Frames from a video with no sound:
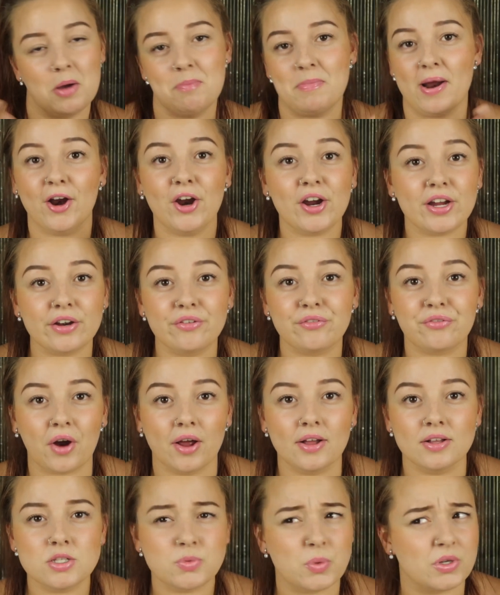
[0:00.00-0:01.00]
American
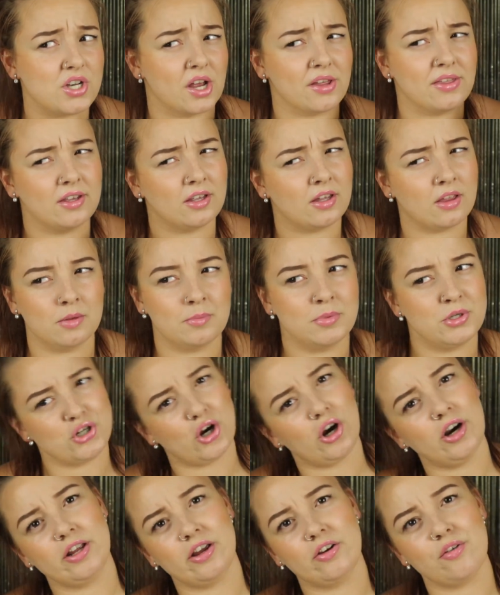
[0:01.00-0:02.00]
friends, which I think are the
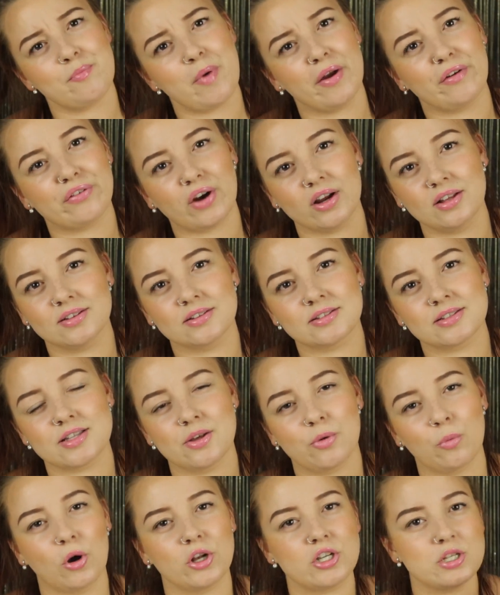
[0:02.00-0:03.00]
majority of my friends
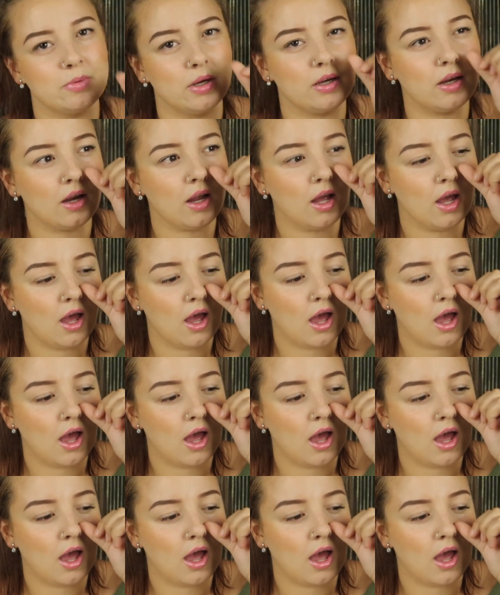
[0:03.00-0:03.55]
that watch me,